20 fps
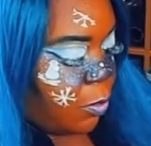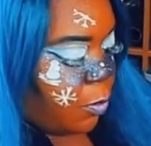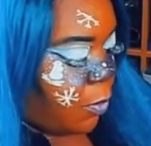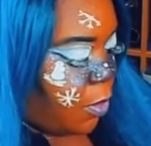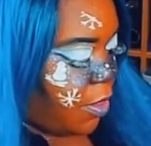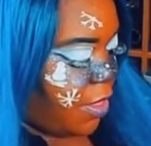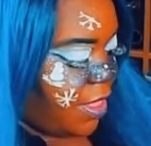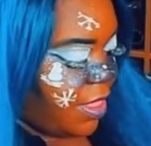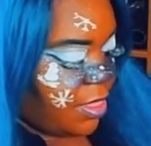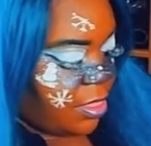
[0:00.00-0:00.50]

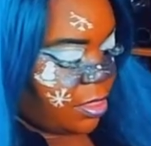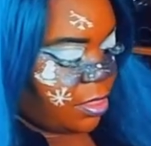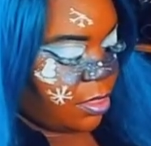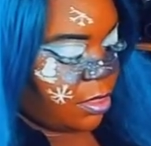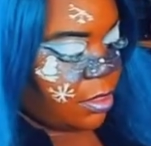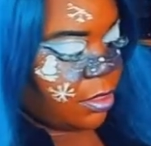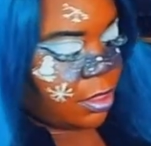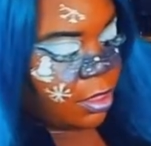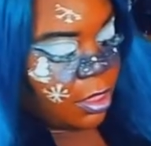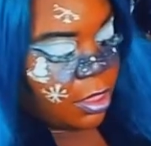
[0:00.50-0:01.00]

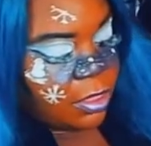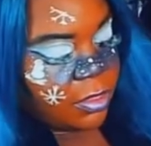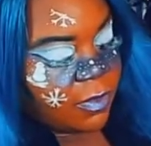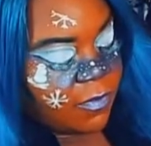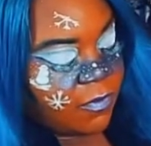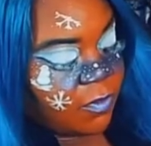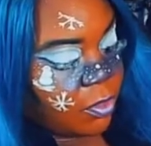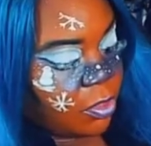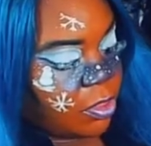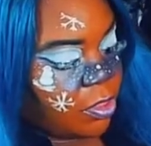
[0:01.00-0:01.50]
whites and
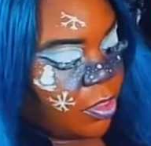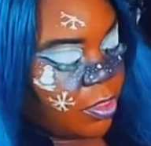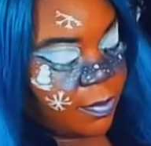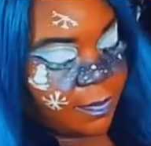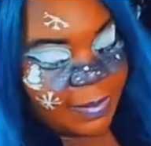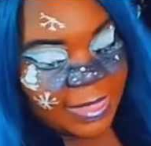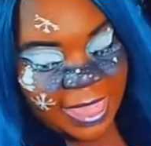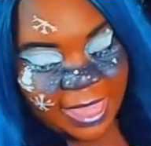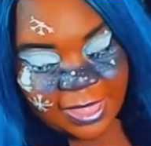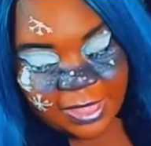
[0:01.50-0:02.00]
I've got two
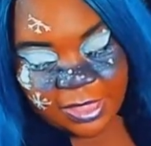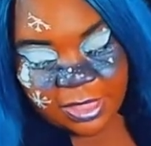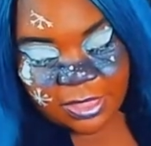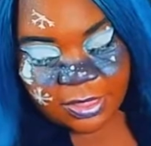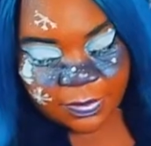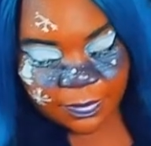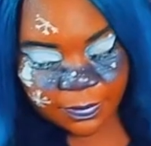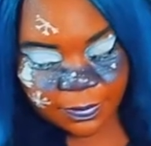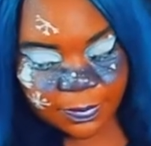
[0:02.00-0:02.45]
blacks.